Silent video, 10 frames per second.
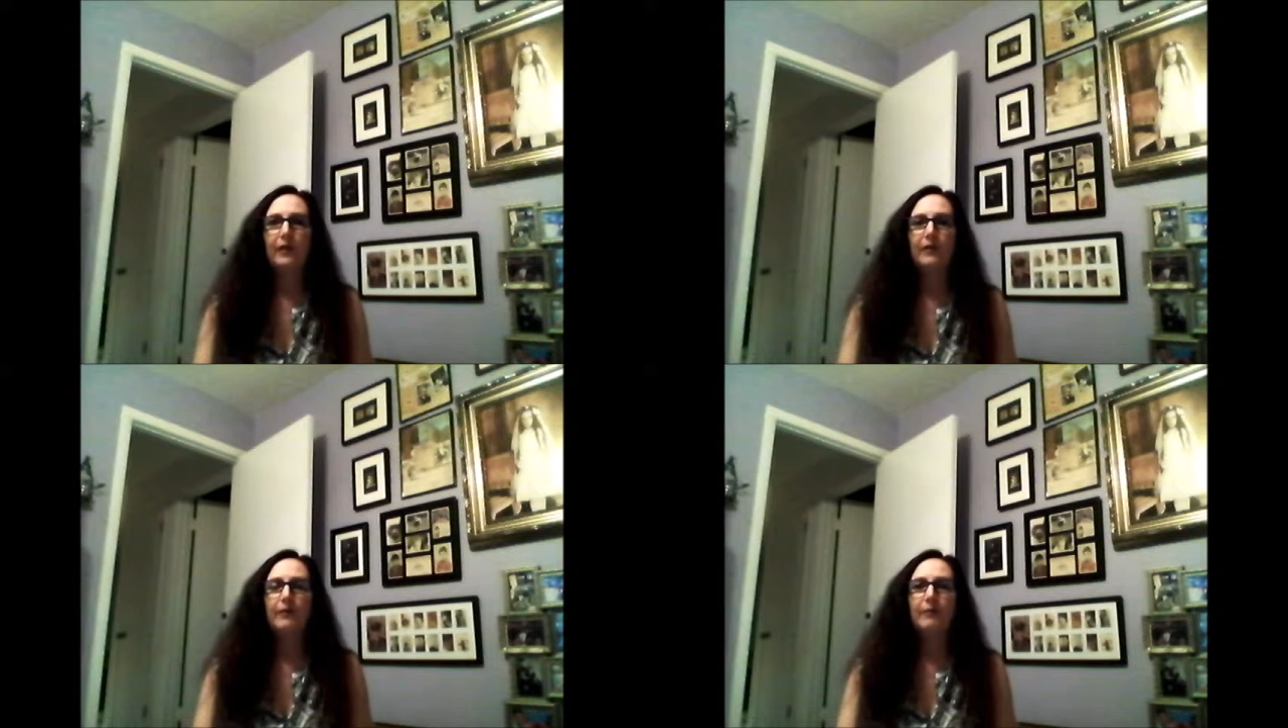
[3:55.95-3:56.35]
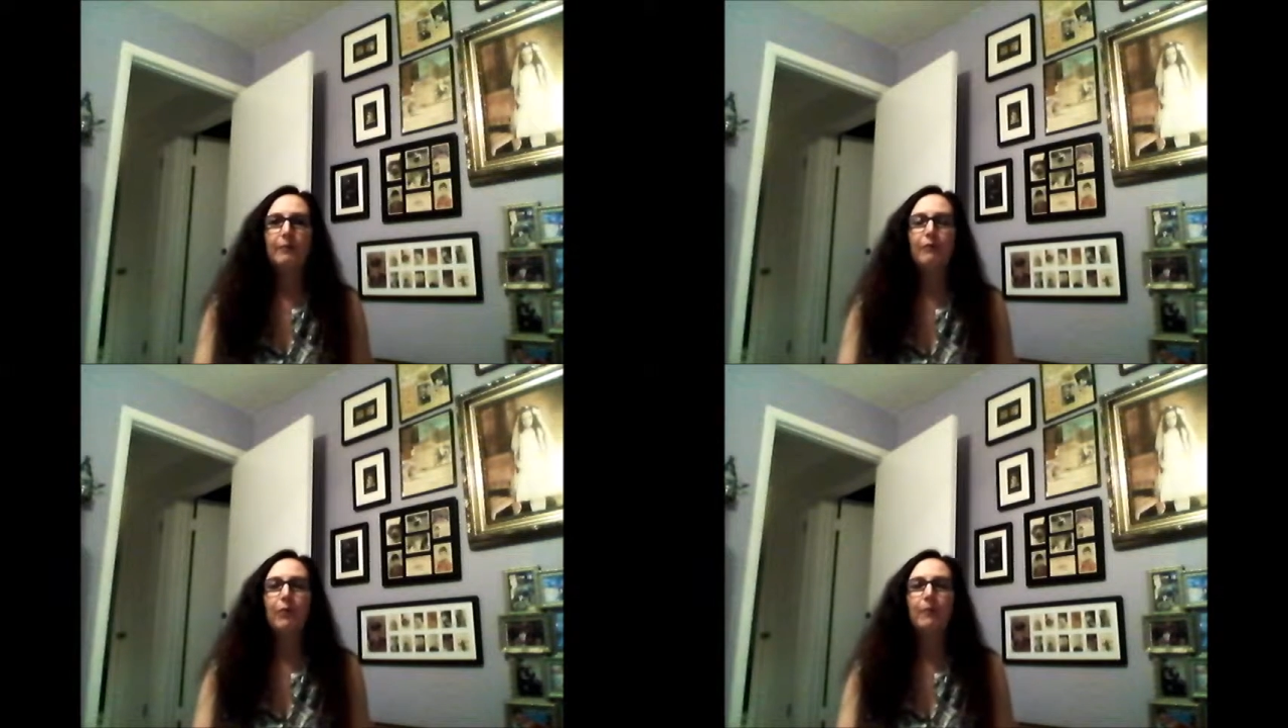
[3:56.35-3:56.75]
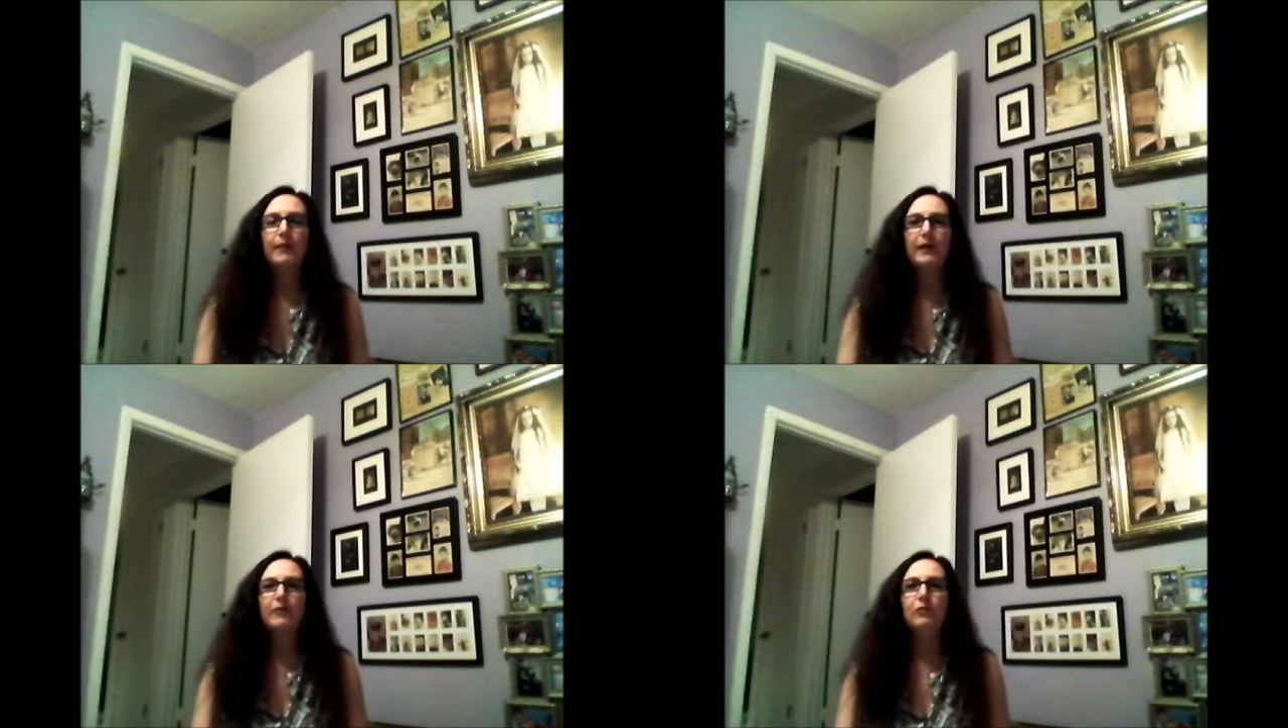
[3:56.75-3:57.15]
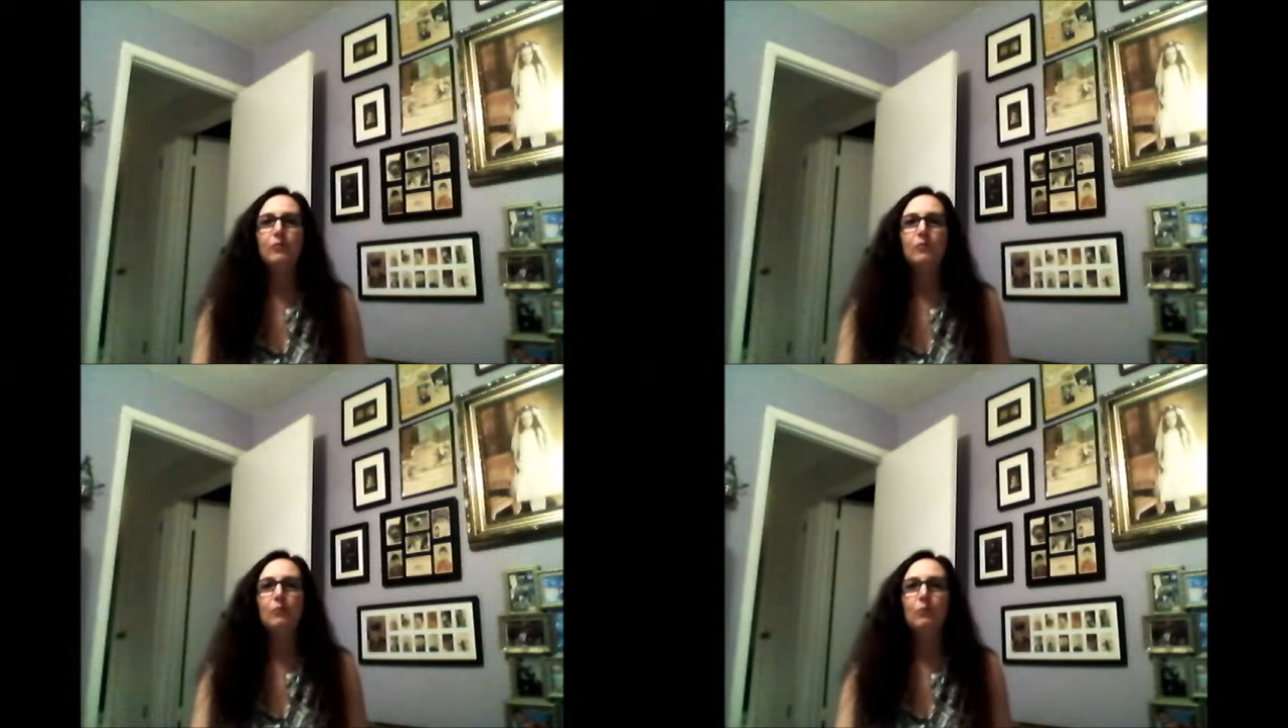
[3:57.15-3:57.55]
as I said before, but I
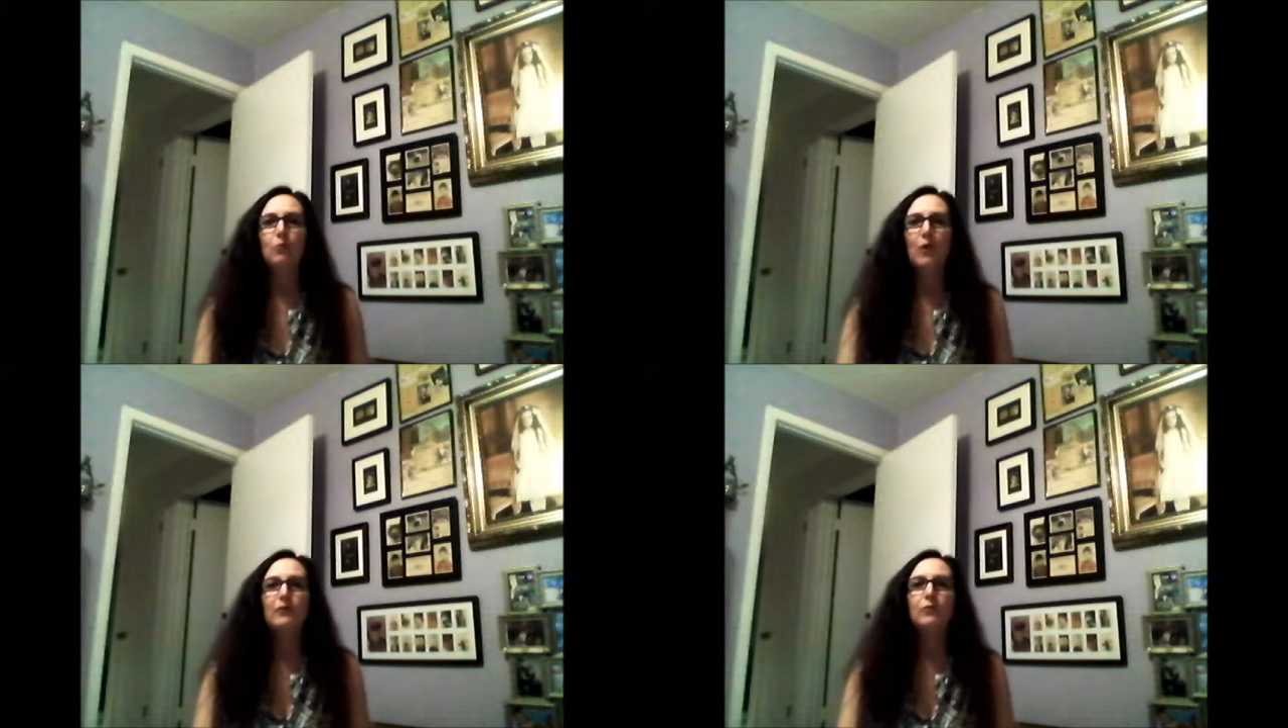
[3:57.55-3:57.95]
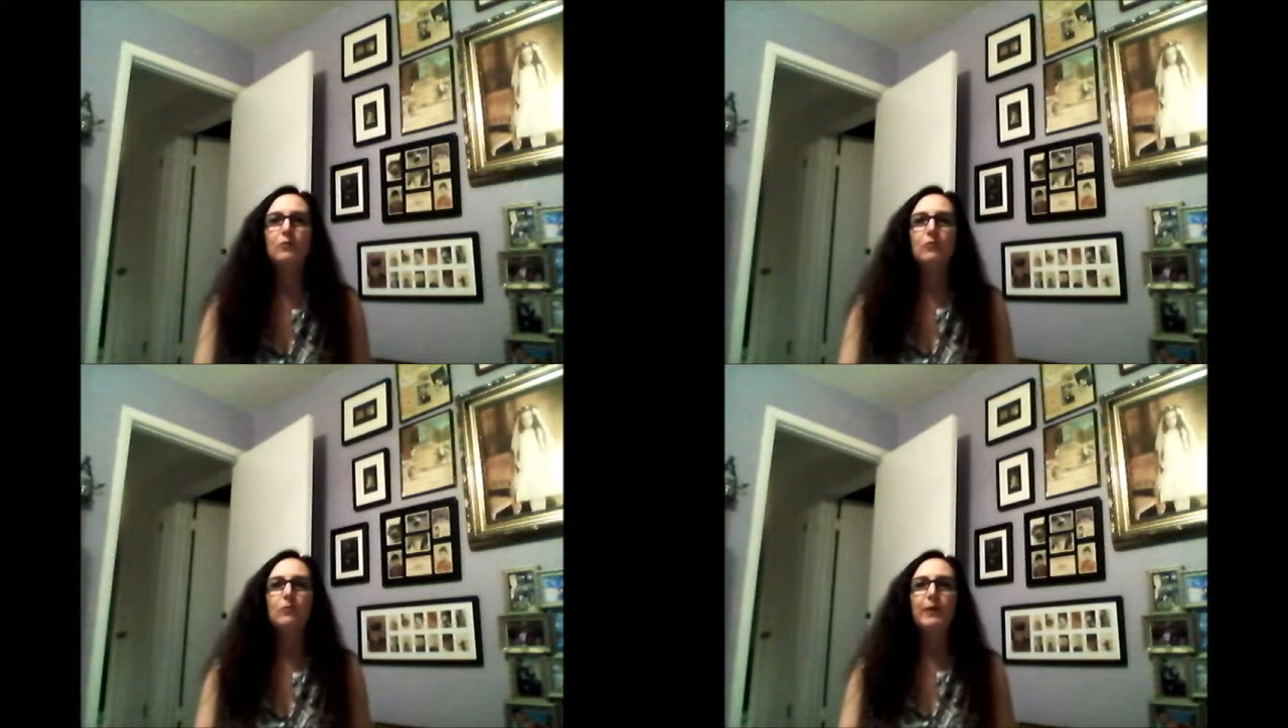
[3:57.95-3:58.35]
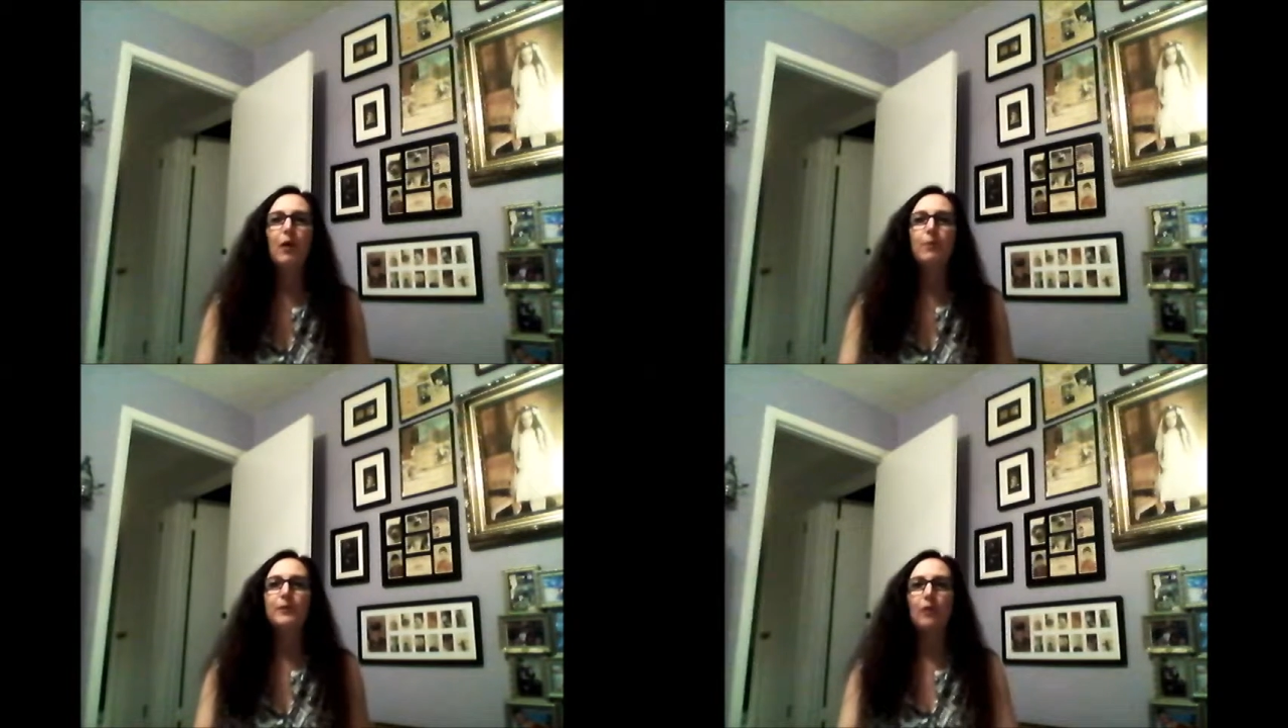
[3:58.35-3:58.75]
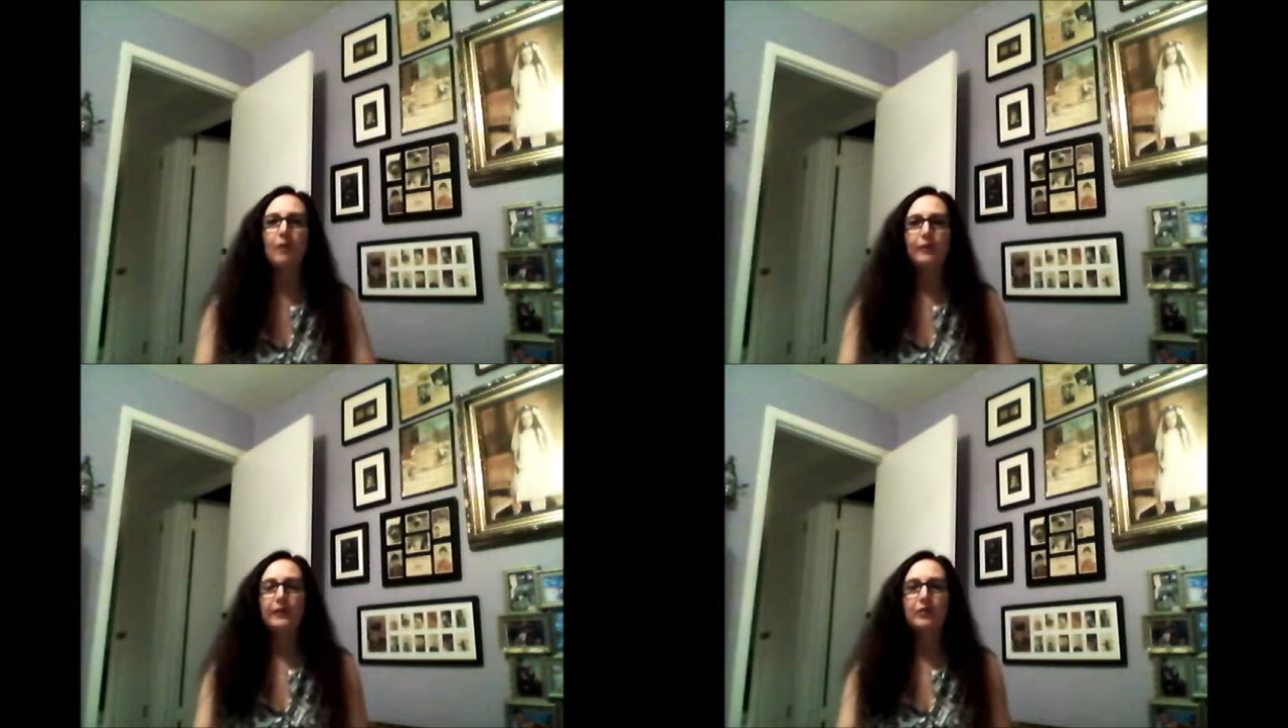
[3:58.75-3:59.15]
do want to be open to all
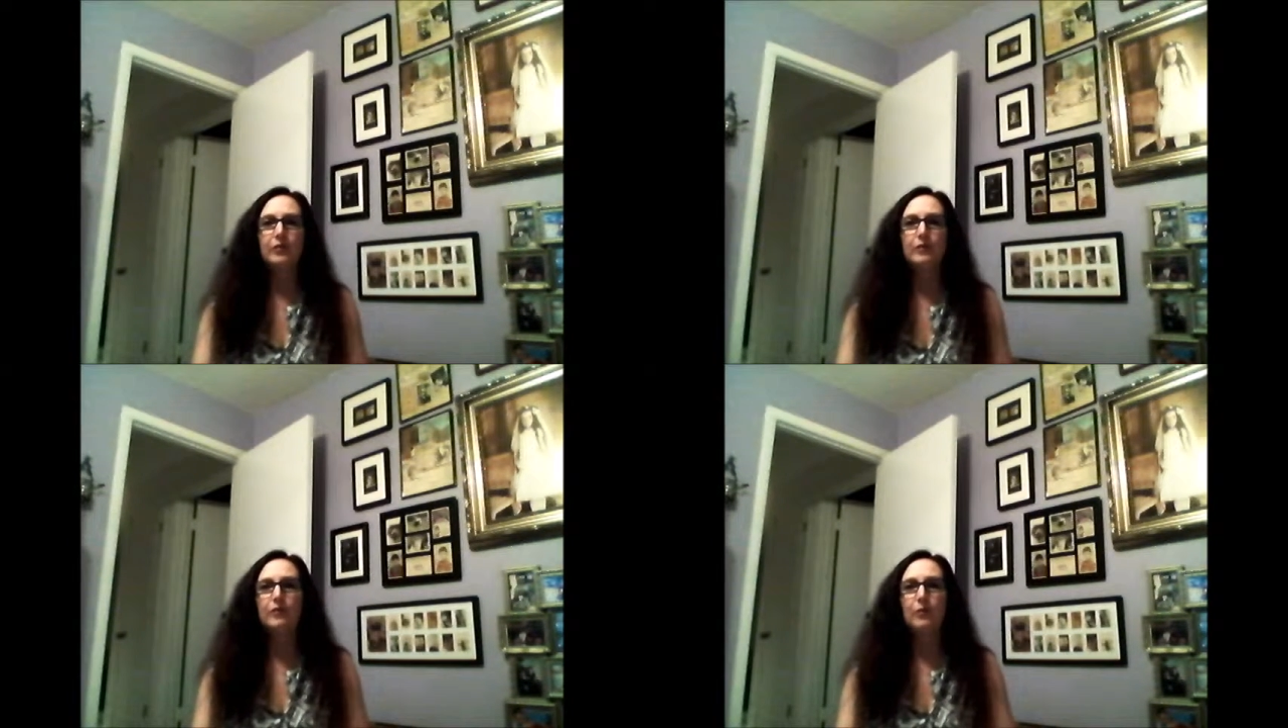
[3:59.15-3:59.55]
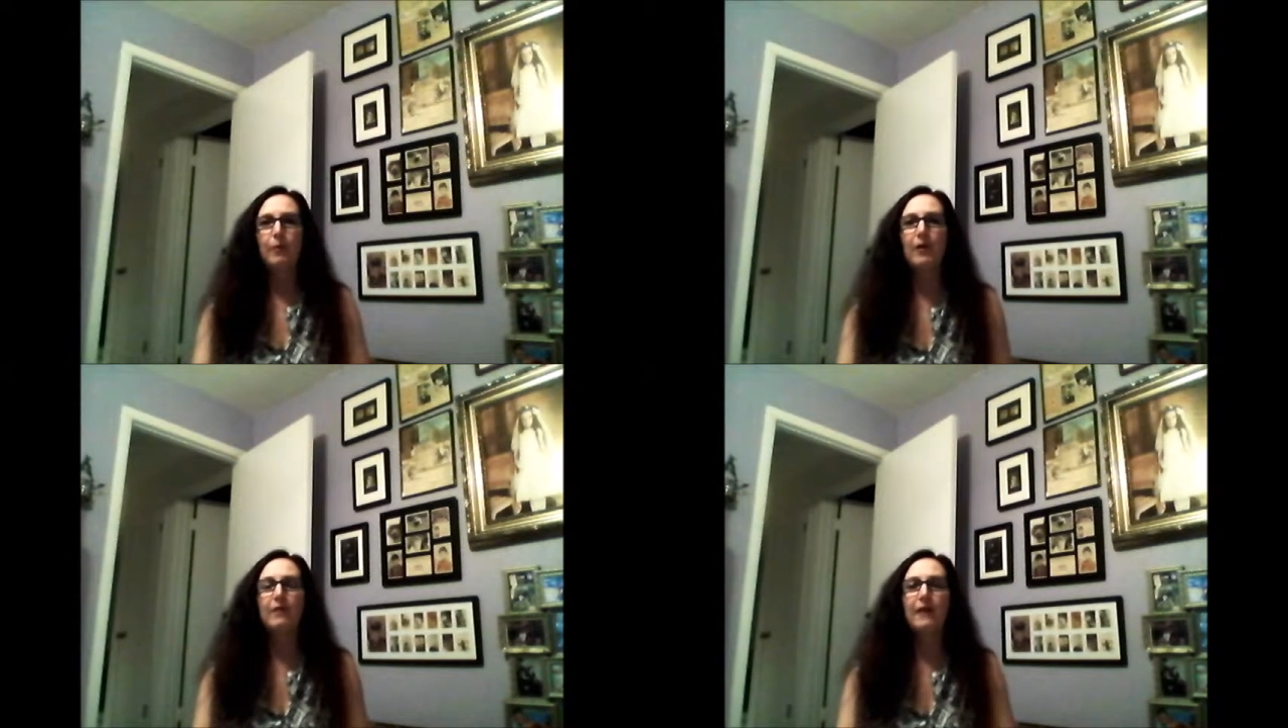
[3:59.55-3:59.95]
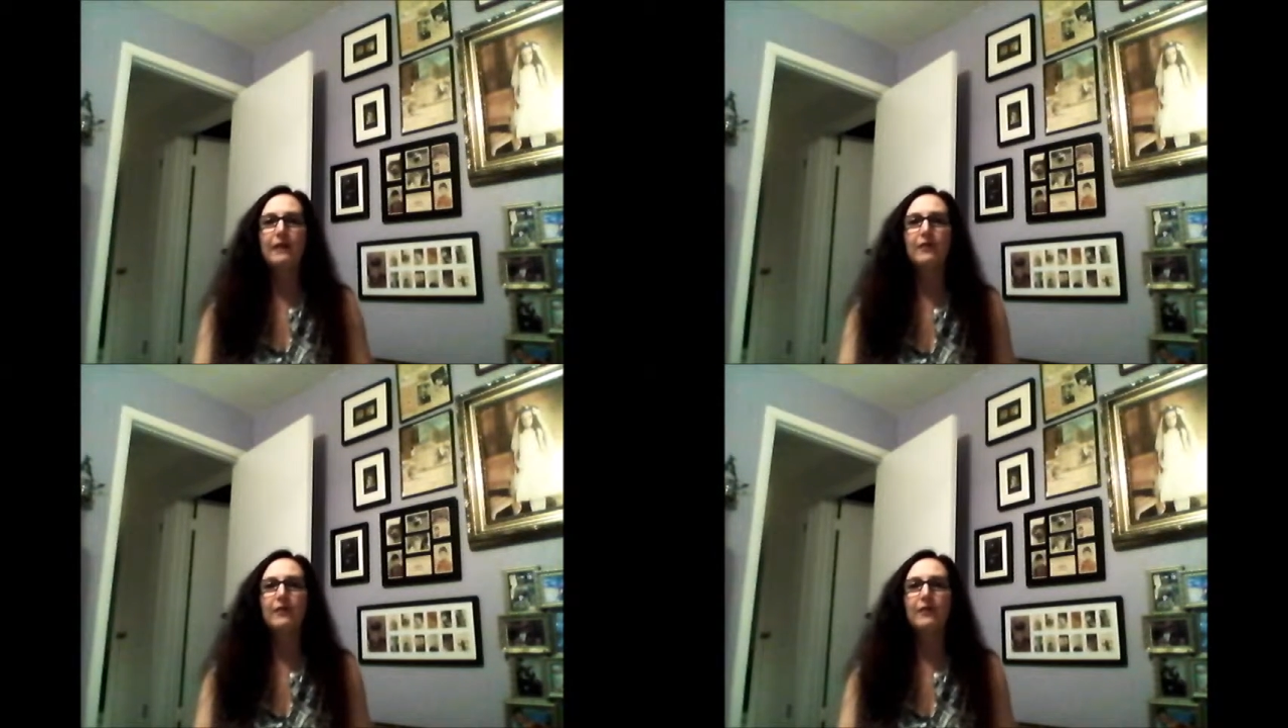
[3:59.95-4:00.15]
religions. So part of that